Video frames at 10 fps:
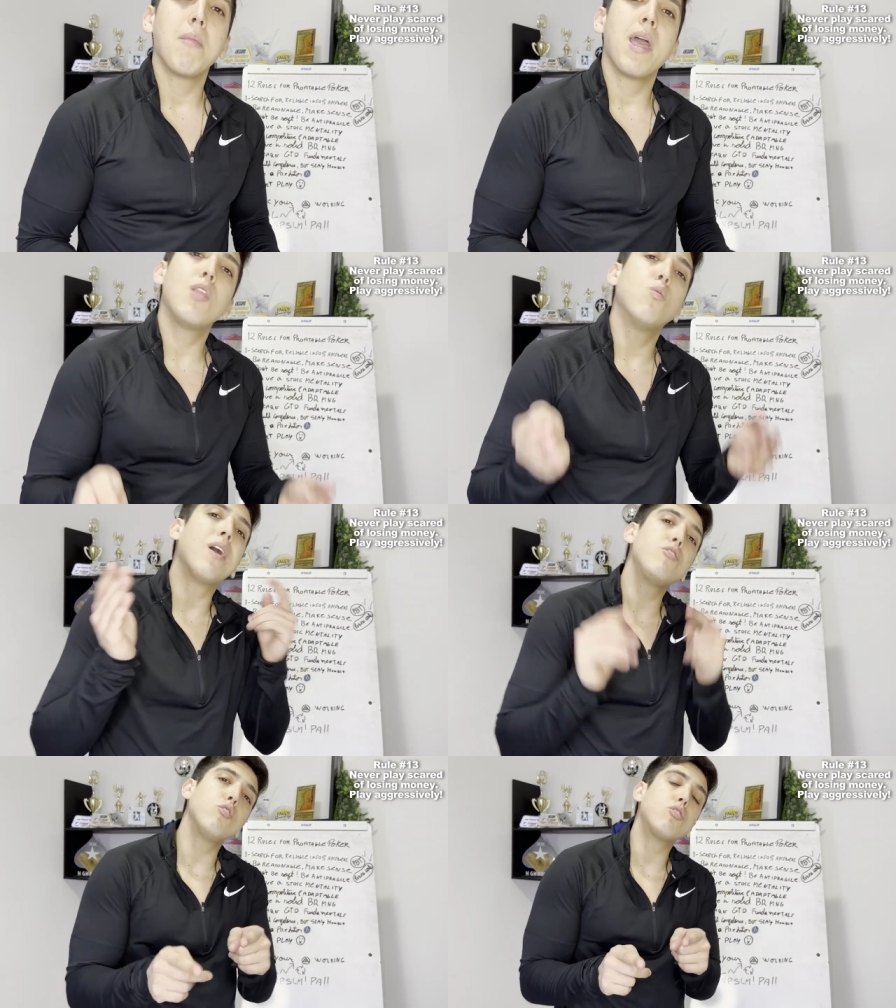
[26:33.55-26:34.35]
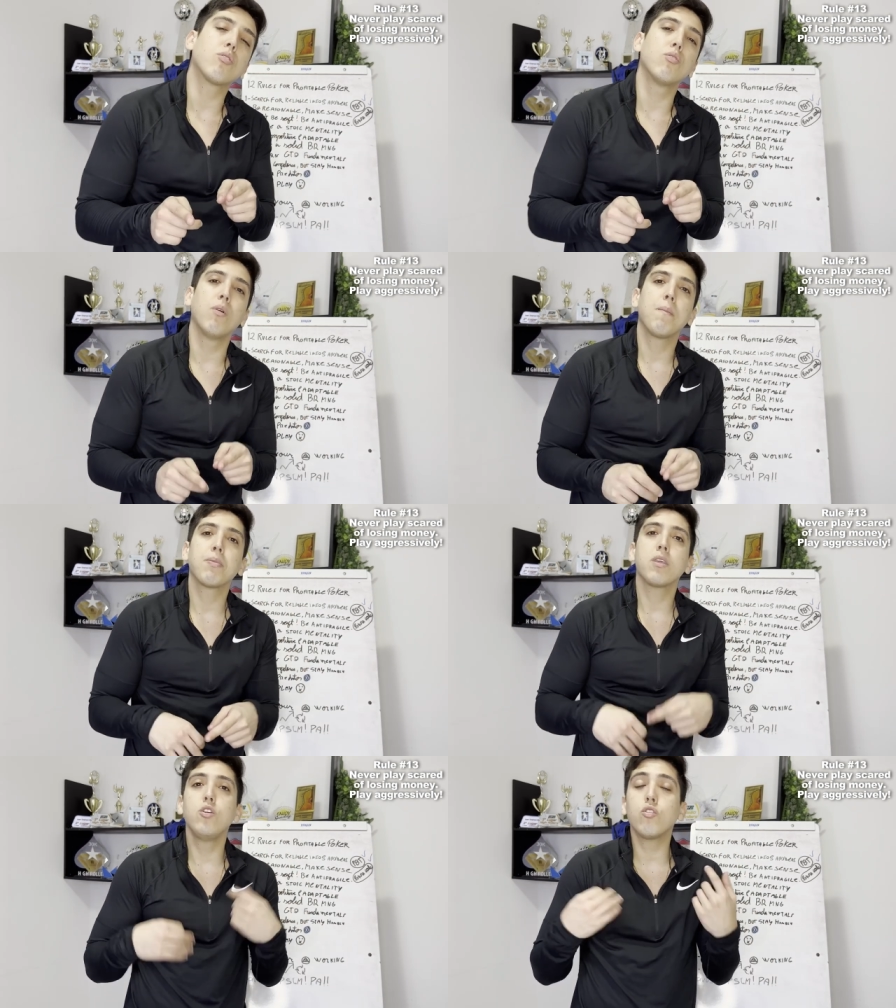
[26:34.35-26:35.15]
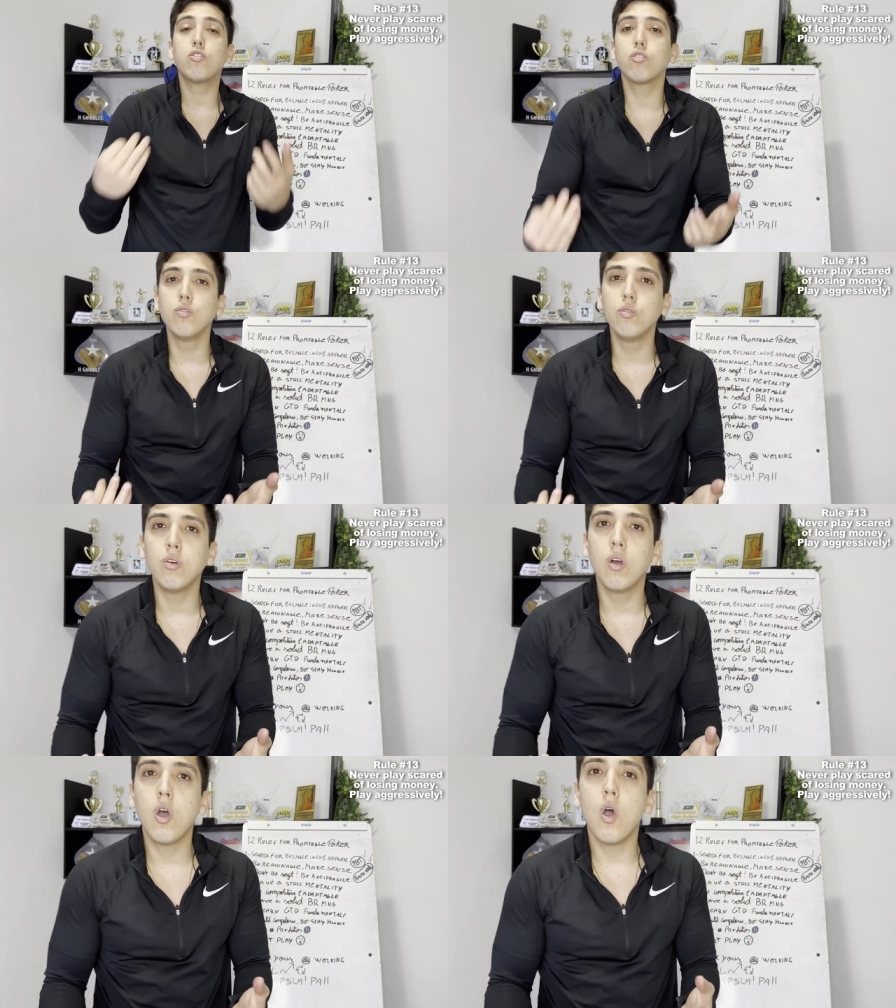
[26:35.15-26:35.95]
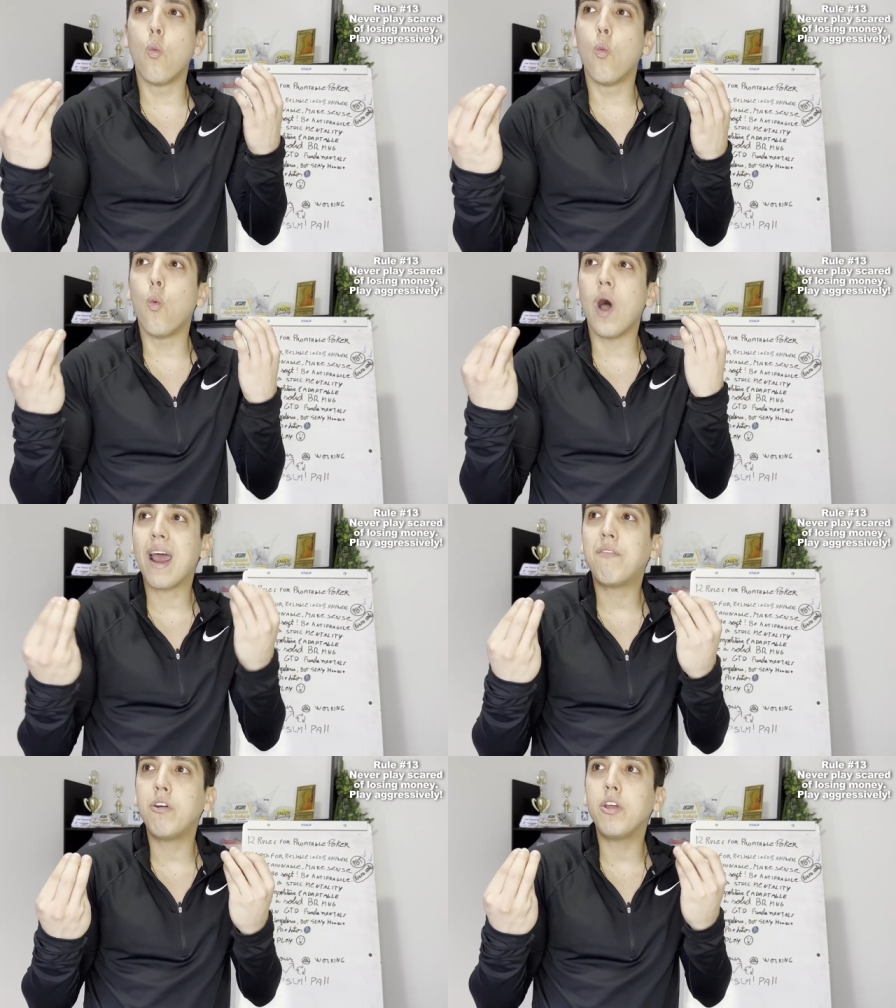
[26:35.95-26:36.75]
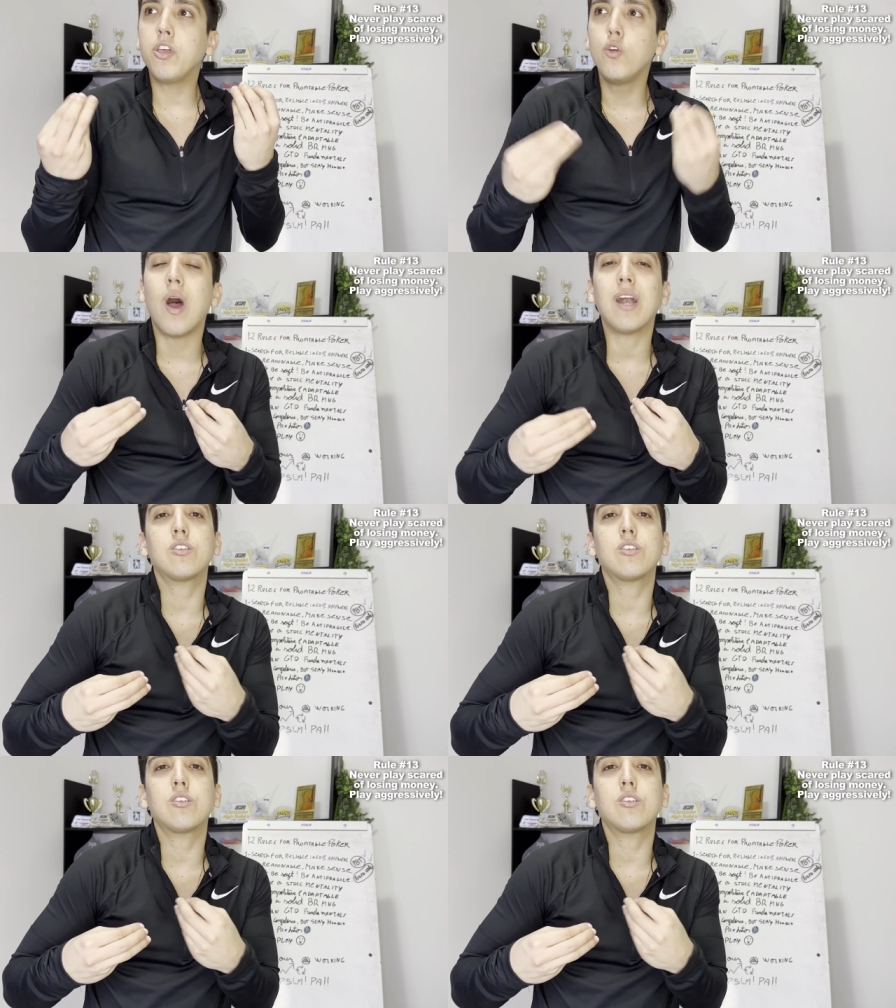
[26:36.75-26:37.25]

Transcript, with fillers: And what you should do, you should do whatever you are